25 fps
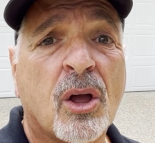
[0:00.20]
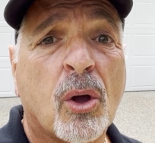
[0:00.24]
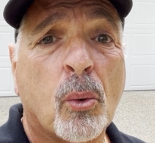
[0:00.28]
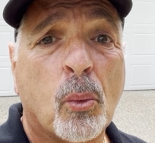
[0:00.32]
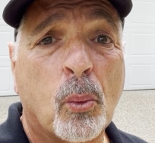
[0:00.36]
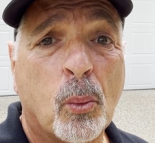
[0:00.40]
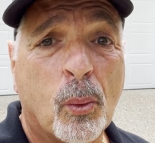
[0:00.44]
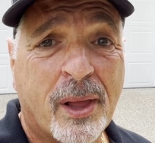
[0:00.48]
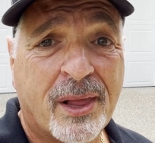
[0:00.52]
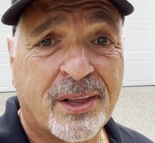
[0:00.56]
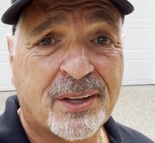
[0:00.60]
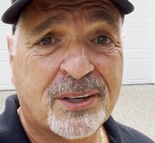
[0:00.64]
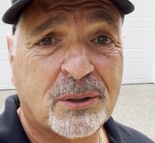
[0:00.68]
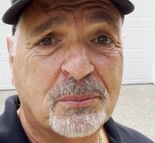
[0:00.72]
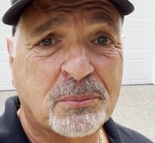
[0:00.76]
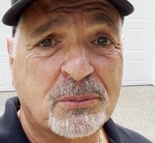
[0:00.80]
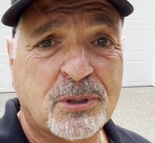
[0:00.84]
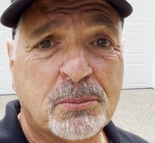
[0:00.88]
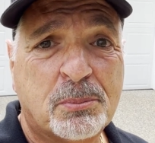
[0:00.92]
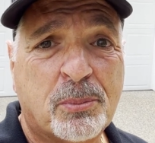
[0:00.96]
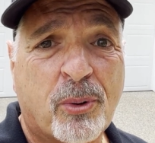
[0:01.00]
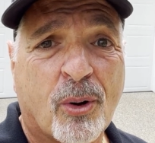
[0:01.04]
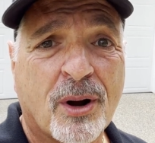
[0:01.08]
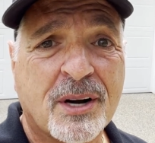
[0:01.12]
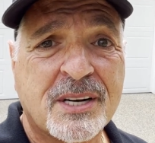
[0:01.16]
Welcome to
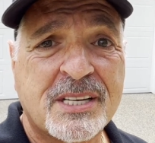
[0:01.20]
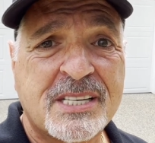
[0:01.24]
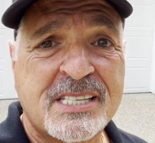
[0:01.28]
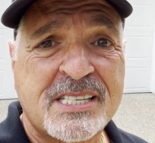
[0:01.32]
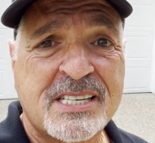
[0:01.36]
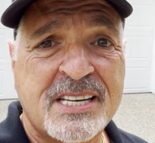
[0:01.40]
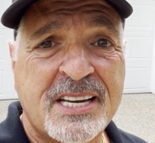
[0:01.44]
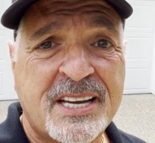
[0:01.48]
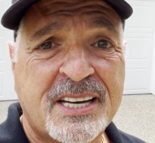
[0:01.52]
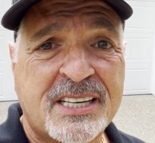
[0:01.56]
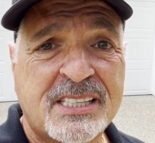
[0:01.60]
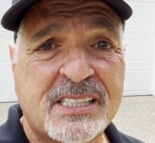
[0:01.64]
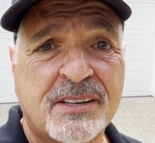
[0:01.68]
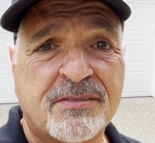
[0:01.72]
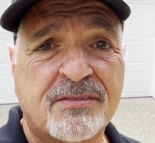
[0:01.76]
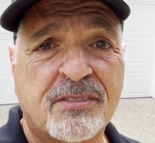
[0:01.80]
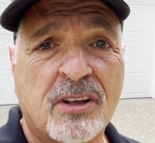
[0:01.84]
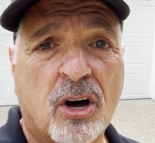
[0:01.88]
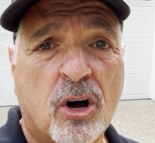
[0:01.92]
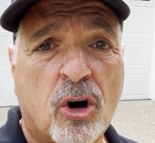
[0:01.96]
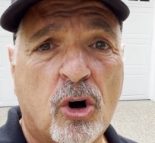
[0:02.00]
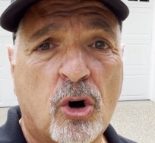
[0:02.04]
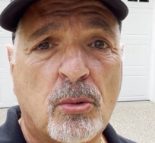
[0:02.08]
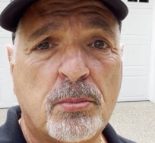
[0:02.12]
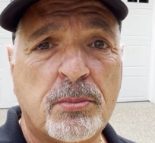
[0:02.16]
part six of the
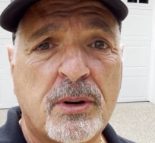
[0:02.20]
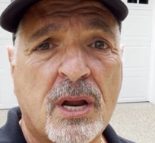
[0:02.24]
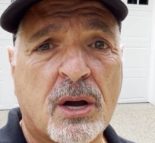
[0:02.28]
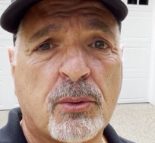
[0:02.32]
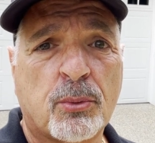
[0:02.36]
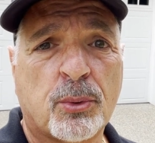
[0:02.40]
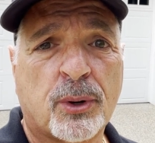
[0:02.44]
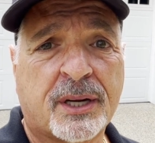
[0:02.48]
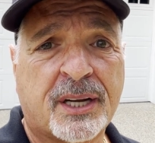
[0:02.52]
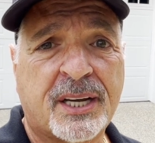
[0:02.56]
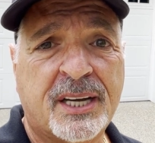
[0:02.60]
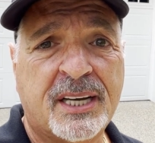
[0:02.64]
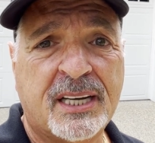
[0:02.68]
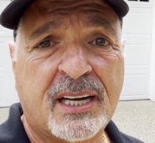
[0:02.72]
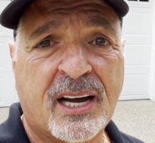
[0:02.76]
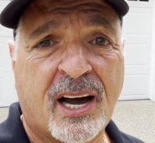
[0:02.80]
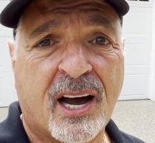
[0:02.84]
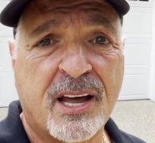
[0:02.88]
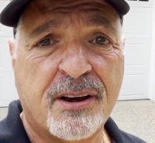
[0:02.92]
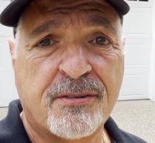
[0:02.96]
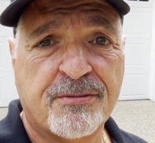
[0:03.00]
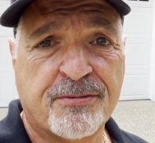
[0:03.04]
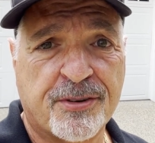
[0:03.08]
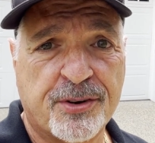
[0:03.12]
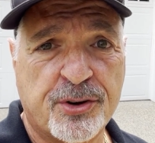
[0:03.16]
Home Networking
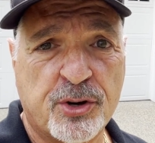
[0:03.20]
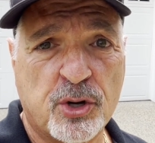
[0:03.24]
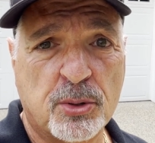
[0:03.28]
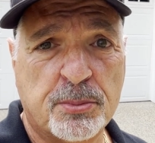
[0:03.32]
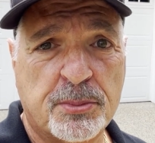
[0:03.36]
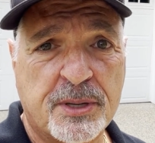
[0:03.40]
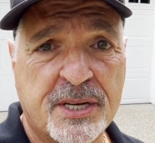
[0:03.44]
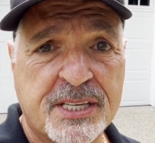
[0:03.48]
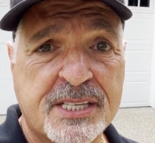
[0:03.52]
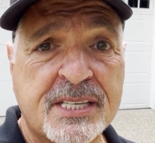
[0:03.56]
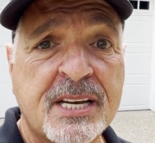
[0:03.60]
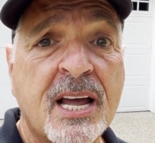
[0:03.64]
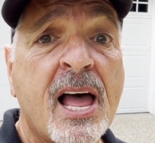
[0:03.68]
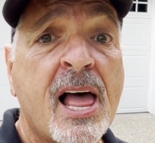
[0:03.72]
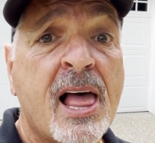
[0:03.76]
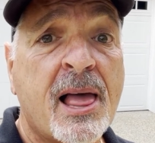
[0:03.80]
Guide for Newbies.